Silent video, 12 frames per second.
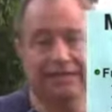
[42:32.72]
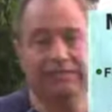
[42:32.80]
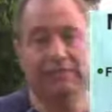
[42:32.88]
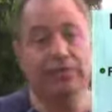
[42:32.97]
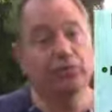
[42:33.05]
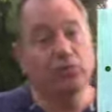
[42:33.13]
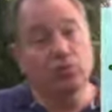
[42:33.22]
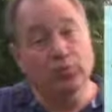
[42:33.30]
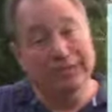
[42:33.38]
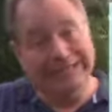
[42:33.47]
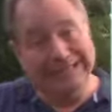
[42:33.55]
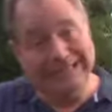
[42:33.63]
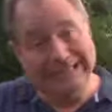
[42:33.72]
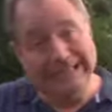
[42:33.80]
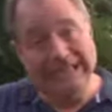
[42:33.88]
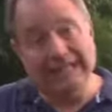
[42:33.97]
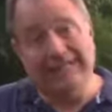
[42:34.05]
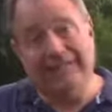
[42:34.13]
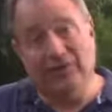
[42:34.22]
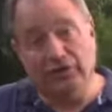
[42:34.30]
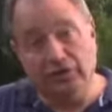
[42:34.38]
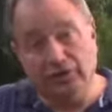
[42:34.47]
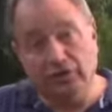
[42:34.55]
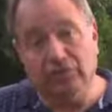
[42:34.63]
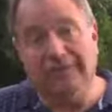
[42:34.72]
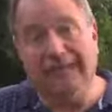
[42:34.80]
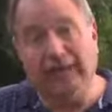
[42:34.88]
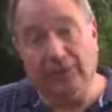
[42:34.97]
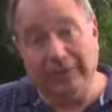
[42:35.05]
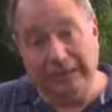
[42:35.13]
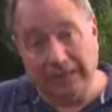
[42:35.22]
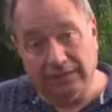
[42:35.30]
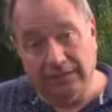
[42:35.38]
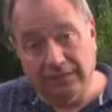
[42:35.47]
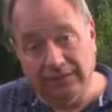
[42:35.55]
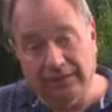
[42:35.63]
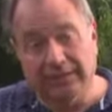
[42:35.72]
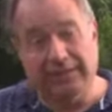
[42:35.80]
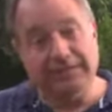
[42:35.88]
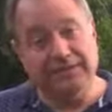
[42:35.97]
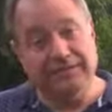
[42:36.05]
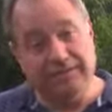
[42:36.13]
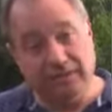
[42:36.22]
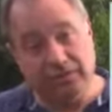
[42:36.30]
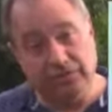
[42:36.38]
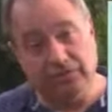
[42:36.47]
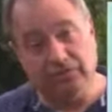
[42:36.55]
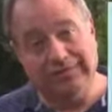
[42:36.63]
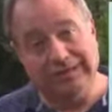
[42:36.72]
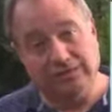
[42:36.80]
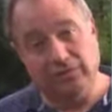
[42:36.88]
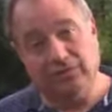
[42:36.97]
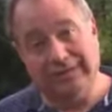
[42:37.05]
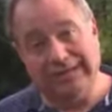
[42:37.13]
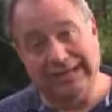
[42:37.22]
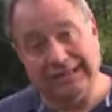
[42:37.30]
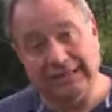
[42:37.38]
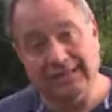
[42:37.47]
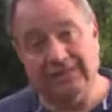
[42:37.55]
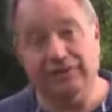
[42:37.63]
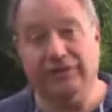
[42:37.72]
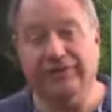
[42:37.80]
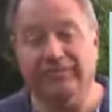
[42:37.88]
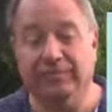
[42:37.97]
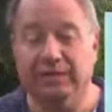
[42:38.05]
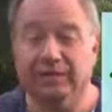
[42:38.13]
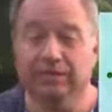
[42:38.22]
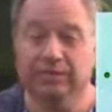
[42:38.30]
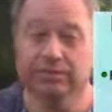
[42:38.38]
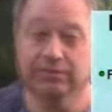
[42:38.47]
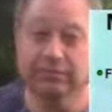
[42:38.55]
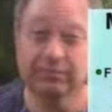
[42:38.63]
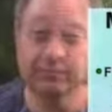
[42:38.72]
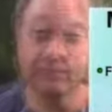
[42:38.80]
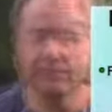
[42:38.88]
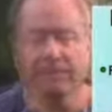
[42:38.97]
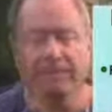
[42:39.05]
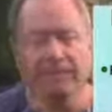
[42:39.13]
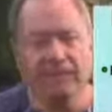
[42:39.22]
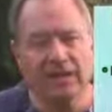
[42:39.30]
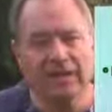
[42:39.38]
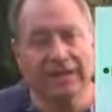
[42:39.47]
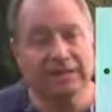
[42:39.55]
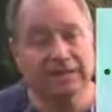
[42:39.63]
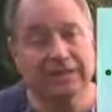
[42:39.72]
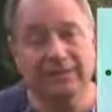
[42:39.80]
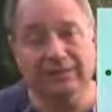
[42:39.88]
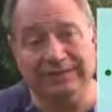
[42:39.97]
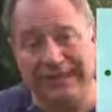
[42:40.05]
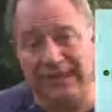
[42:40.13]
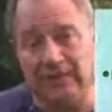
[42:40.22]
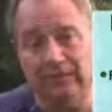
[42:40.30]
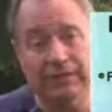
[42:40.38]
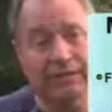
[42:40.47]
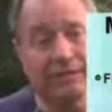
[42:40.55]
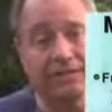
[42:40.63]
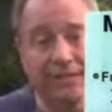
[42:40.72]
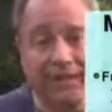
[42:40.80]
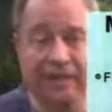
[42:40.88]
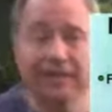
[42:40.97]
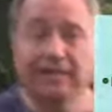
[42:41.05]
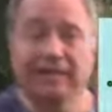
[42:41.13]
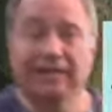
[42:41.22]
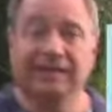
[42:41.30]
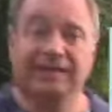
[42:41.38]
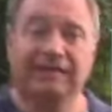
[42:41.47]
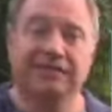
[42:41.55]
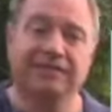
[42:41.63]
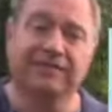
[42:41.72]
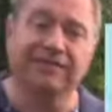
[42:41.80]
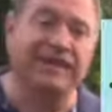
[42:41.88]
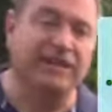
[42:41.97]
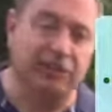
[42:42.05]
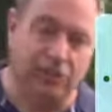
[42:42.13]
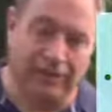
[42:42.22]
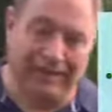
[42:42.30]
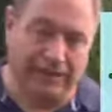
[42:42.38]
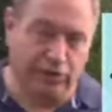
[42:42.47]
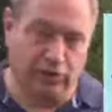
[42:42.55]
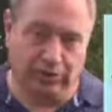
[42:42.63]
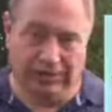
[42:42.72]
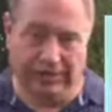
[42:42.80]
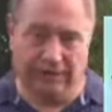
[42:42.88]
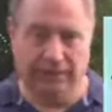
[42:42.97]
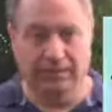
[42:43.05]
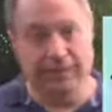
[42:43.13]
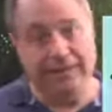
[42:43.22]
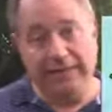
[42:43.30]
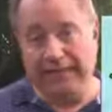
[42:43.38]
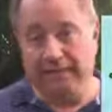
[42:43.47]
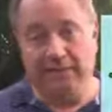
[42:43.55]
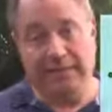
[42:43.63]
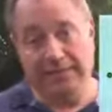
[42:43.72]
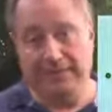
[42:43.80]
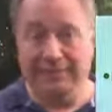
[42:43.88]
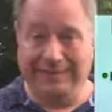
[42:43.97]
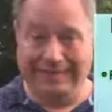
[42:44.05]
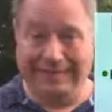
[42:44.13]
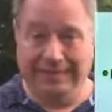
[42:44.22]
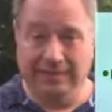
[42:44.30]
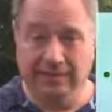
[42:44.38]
measured within a functional area. That's a functional echelon achievement. Next level down is the feature echelon, and that might be